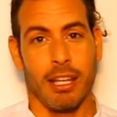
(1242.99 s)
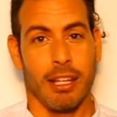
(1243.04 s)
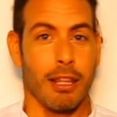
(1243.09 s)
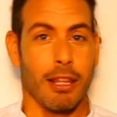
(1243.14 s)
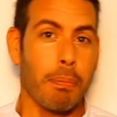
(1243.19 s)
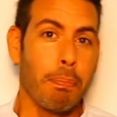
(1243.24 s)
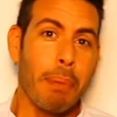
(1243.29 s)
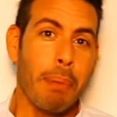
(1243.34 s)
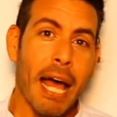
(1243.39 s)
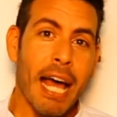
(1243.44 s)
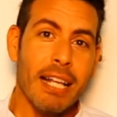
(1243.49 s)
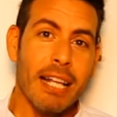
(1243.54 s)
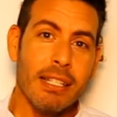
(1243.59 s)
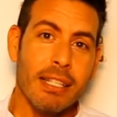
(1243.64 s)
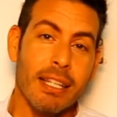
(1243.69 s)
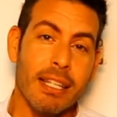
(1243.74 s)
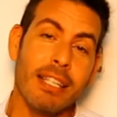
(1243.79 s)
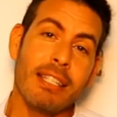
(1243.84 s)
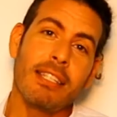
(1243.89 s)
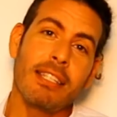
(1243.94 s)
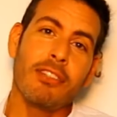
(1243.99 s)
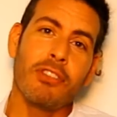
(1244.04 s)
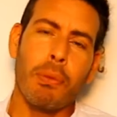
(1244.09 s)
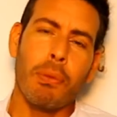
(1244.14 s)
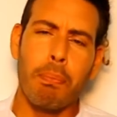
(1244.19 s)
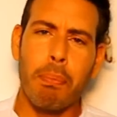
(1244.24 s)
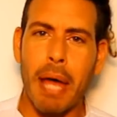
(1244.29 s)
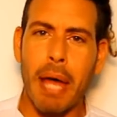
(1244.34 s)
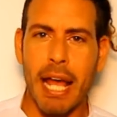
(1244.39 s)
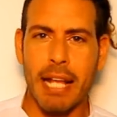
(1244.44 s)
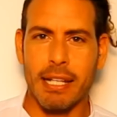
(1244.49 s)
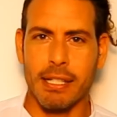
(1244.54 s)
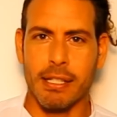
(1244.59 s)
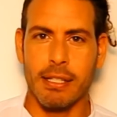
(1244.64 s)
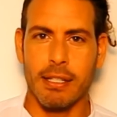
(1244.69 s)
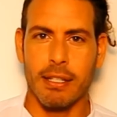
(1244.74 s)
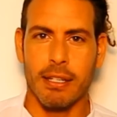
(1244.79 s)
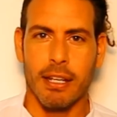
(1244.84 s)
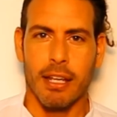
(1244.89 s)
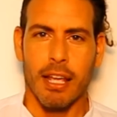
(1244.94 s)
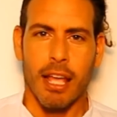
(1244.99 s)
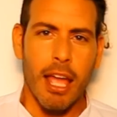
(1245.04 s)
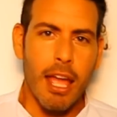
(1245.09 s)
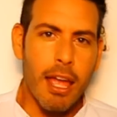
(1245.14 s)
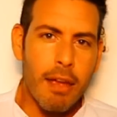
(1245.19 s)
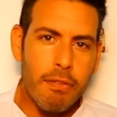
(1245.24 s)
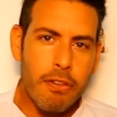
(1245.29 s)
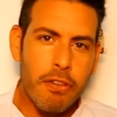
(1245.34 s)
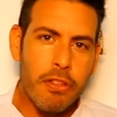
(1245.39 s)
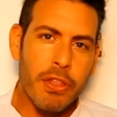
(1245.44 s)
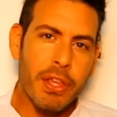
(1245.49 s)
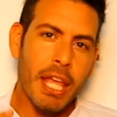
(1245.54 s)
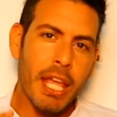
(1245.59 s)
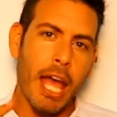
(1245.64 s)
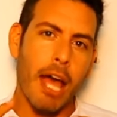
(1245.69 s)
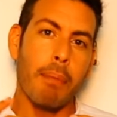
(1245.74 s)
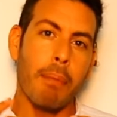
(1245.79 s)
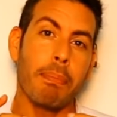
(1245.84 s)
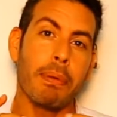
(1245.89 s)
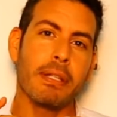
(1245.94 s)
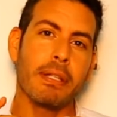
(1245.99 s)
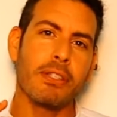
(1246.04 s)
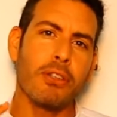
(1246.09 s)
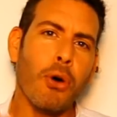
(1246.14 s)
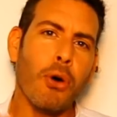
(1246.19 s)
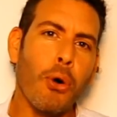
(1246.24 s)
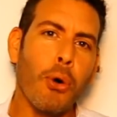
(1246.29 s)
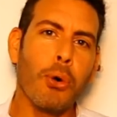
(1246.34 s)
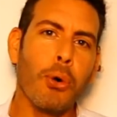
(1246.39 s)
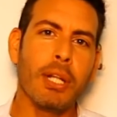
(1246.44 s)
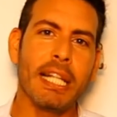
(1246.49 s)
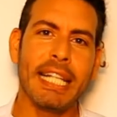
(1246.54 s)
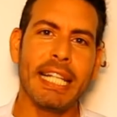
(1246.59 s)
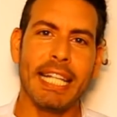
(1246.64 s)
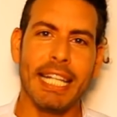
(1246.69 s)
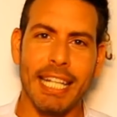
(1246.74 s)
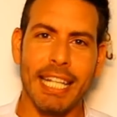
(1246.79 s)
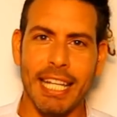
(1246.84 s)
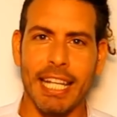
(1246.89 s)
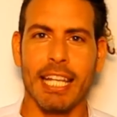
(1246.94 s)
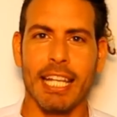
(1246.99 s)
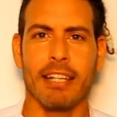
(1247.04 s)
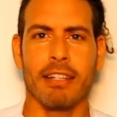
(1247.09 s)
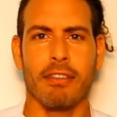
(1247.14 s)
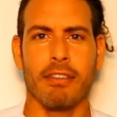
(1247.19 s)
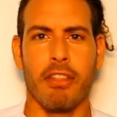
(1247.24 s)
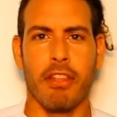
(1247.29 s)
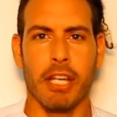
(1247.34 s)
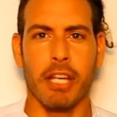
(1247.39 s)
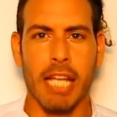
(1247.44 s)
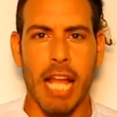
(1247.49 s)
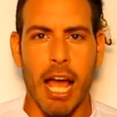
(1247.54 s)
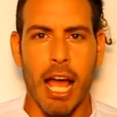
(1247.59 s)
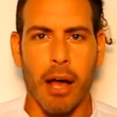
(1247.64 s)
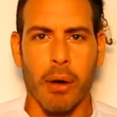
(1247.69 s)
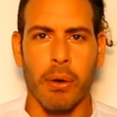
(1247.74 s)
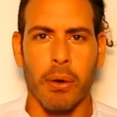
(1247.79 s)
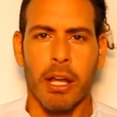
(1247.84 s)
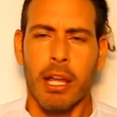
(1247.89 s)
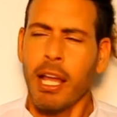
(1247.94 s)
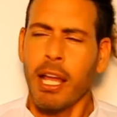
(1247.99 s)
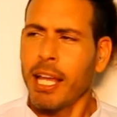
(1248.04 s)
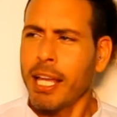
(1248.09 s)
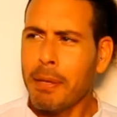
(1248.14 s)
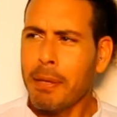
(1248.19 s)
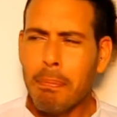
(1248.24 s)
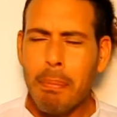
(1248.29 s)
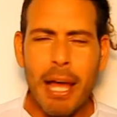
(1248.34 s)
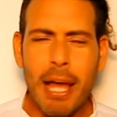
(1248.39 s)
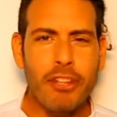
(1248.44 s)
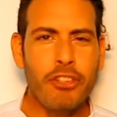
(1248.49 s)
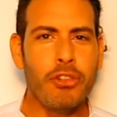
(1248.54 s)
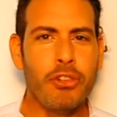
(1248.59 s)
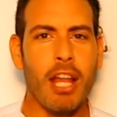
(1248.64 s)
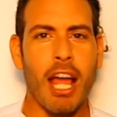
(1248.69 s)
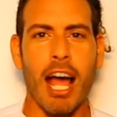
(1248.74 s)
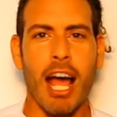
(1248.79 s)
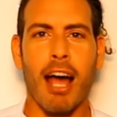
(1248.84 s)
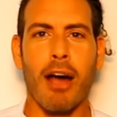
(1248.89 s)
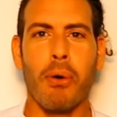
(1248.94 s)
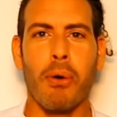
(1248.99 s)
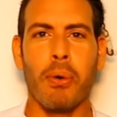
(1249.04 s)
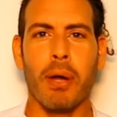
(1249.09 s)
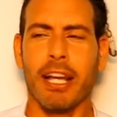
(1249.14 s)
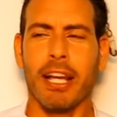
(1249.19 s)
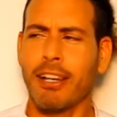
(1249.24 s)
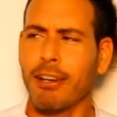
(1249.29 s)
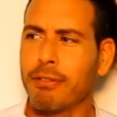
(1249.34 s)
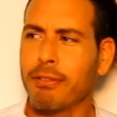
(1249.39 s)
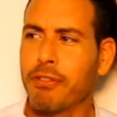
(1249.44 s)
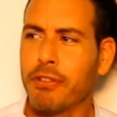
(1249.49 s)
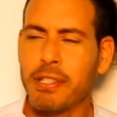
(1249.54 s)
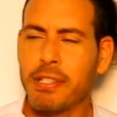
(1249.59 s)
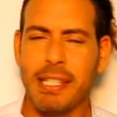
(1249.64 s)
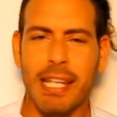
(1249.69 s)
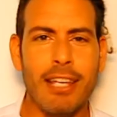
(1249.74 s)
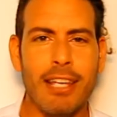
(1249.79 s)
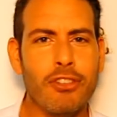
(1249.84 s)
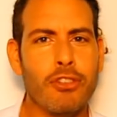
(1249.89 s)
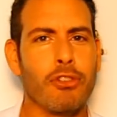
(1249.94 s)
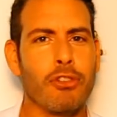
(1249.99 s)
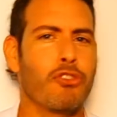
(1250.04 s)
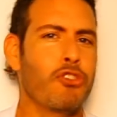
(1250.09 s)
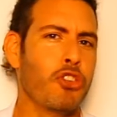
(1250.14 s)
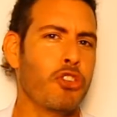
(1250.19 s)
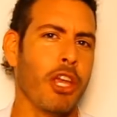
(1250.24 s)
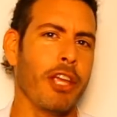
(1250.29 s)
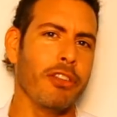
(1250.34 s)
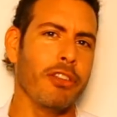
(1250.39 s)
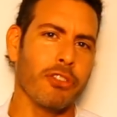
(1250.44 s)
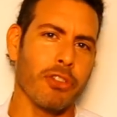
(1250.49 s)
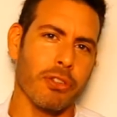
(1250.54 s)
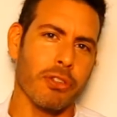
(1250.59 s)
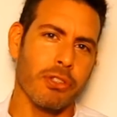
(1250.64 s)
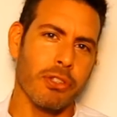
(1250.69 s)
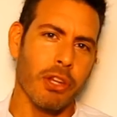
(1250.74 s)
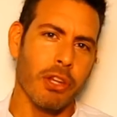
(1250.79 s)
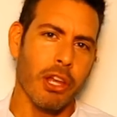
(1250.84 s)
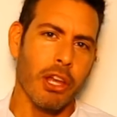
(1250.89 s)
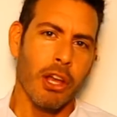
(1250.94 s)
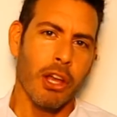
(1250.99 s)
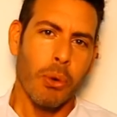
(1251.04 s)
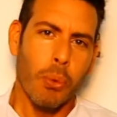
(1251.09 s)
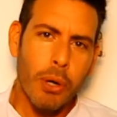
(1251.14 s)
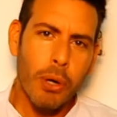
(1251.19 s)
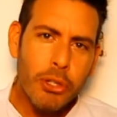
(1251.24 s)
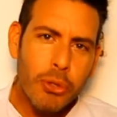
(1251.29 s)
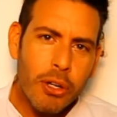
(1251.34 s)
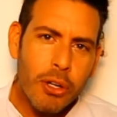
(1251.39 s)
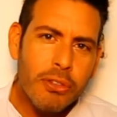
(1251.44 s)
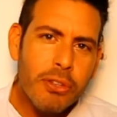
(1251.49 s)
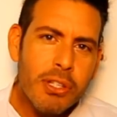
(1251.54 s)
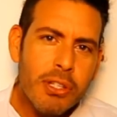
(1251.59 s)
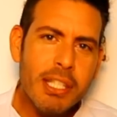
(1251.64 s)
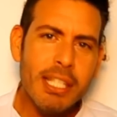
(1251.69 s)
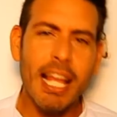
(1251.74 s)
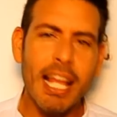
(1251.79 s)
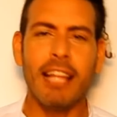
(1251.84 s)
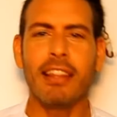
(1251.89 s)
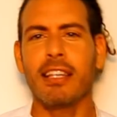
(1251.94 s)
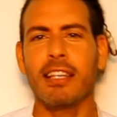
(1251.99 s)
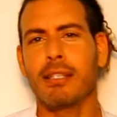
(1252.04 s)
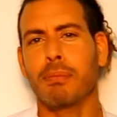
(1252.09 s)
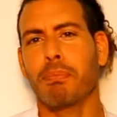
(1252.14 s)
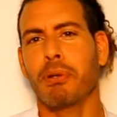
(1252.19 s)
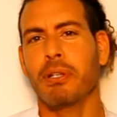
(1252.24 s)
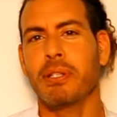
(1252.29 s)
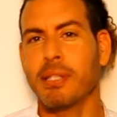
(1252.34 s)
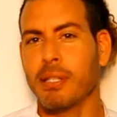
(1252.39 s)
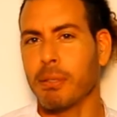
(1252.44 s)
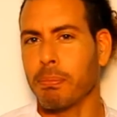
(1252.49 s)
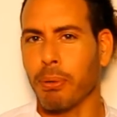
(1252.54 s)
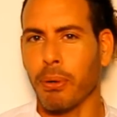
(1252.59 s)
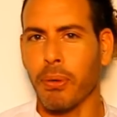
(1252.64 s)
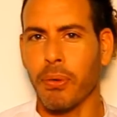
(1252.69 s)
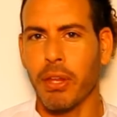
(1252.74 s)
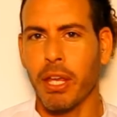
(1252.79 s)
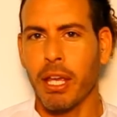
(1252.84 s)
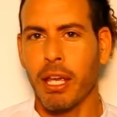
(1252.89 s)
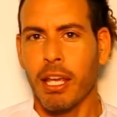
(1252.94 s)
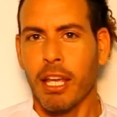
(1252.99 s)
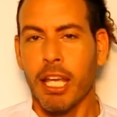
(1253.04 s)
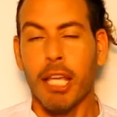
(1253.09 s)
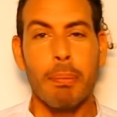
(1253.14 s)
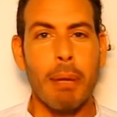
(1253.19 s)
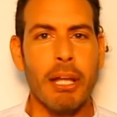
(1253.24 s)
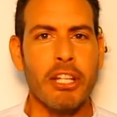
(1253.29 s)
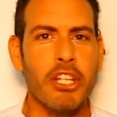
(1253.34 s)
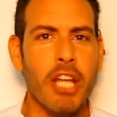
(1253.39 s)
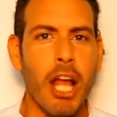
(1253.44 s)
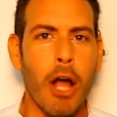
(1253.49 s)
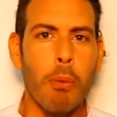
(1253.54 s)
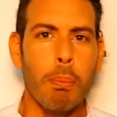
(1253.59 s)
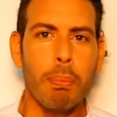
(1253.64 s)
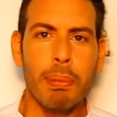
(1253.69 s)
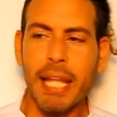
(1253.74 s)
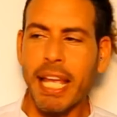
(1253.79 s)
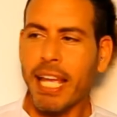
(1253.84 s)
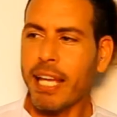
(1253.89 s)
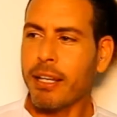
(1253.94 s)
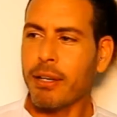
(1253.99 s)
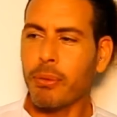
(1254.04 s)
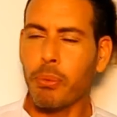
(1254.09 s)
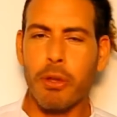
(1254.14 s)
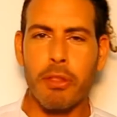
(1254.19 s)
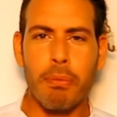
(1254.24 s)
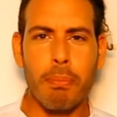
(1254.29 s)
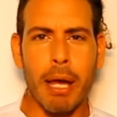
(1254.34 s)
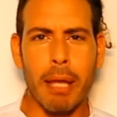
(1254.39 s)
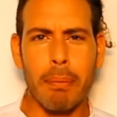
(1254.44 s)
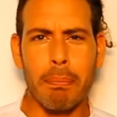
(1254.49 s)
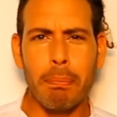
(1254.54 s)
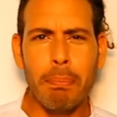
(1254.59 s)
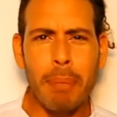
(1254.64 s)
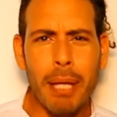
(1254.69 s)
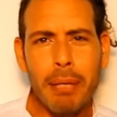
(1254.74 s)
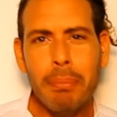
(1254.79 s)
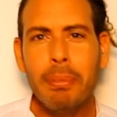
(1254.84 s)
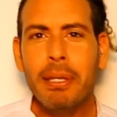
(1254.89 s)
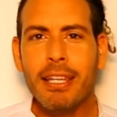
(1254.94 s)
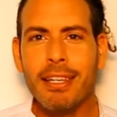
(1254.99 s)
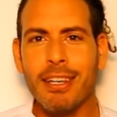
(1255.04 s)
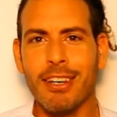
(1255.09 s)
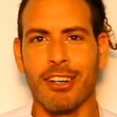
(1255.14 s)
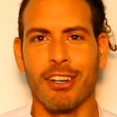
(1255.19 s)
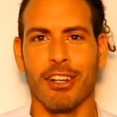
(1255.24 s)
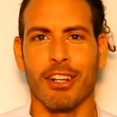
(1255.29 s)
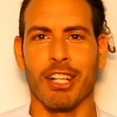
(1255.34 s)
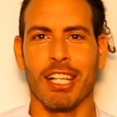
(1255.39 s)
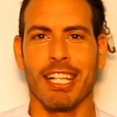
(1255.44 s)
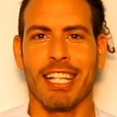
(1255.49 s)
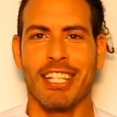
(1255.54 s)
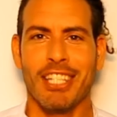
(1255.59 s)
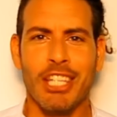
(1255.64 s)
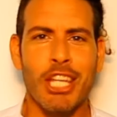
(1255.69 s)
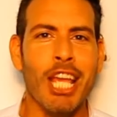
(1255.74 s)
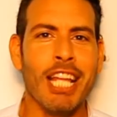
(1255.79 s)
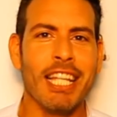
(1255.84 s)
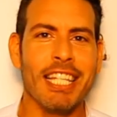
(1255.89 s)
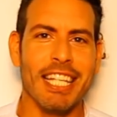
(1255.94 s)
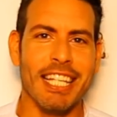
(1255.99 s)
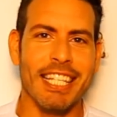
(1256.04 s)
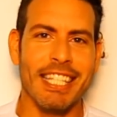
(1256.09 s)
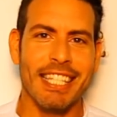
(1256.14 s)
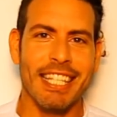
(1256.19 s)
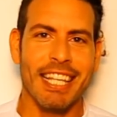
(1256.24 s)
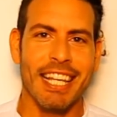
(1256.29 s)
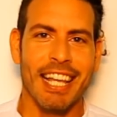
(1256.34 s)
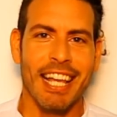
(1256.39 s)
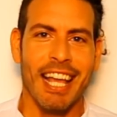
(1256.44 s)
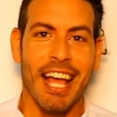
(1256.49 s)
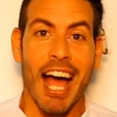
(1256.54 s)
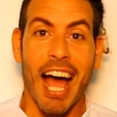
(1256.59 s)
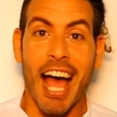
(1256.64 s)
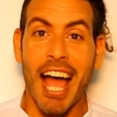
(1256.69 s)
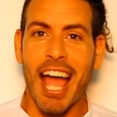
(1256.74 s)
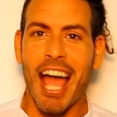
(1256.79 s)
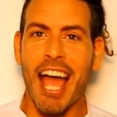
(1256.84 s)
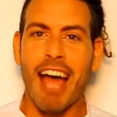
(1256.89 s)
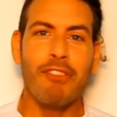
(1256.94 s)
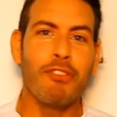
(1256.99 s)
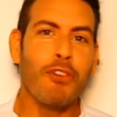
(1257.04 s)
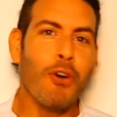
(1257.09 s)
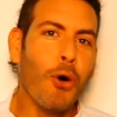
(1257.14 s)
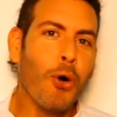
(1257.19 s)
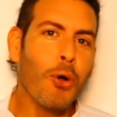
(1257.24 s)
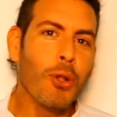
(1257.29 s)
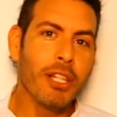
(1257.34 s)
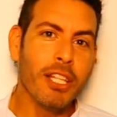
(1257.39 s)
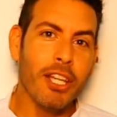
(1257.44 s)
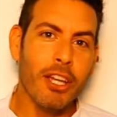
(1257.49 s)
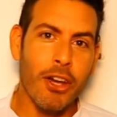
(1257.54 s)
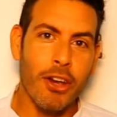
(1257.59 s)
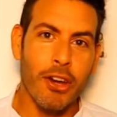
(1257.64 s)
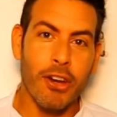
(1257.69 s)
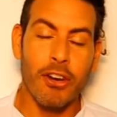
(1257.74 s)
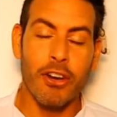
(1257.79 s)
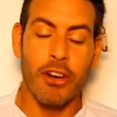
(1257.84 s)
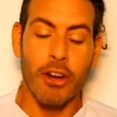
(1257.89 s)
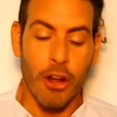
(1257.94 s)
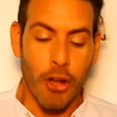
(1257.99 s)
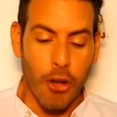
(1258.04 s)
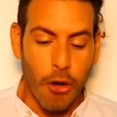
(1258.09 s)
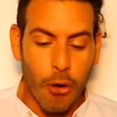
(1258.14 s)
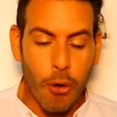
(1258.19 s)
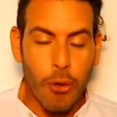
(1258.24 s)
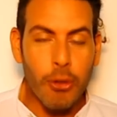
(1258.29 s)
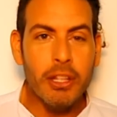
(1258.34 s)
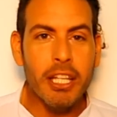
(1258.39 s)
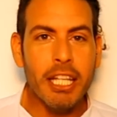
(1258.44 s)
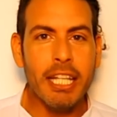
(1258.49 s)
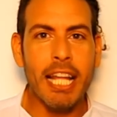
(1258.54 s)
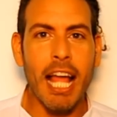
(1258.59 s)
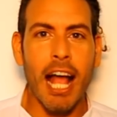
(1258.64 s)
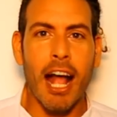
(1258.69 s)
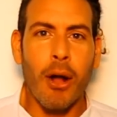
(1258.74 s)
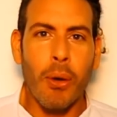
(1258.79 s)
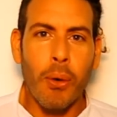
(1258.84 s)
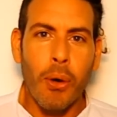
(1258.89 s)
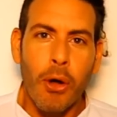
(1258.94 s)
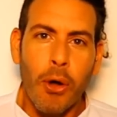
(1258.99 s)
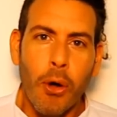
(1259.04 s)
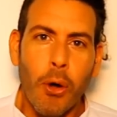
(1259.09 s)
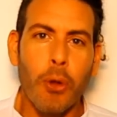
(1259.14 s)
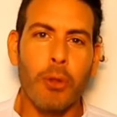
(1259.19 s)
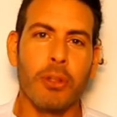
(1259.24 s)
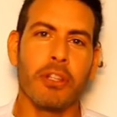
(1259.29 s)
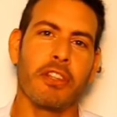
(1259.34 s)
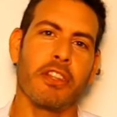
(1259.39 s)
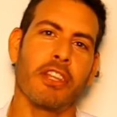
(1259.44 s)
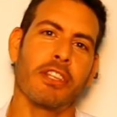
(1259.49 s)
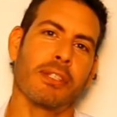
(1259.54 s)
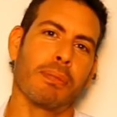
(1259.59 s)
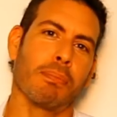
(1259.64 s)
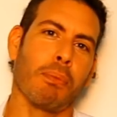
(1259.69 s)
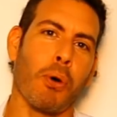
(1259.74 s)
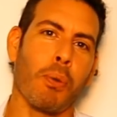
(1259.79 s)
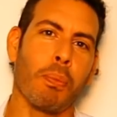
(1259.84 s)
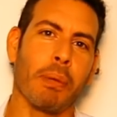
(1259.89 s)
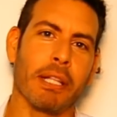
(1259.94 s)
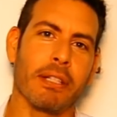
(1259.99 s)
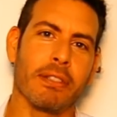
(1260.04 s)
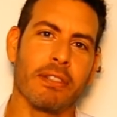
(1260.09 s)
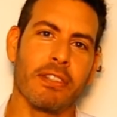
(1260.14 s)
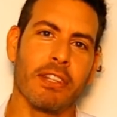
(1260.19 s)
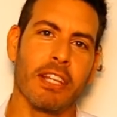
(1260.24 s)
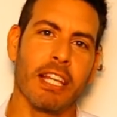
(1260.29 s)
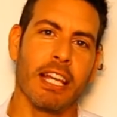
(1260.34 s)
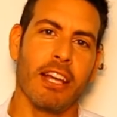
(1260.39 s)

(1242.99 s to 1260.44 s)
The past is in the past. Everything happens only in the now. Imagine how a conversation changes when you understand this principle. Imagine how playing with my baby girl changes. I have only her, only now, only this moment.